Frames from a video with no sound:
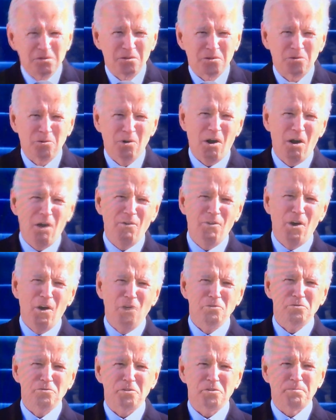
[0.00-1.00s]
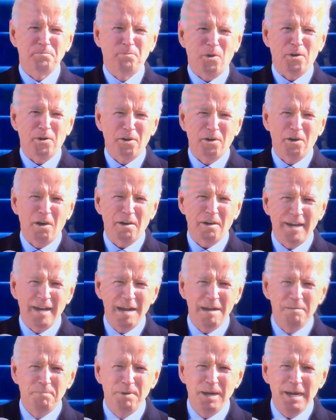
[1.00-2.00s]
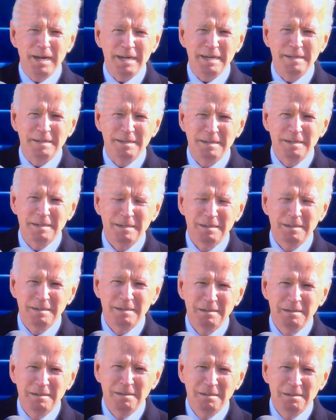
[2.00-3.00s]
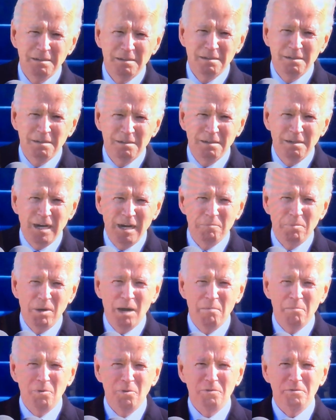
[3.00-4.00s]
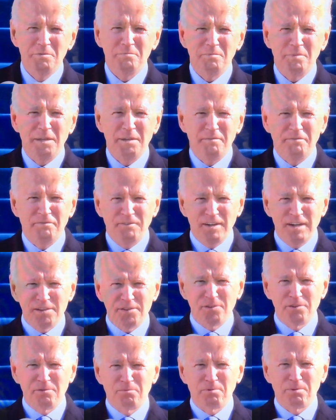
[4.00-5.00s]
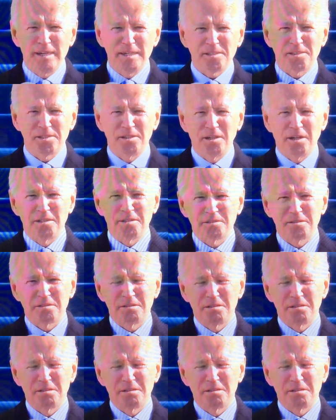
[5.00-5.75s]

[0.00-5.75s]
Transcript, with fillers: To all those who supported our campaign, I'm humbled by the faith you placed in us.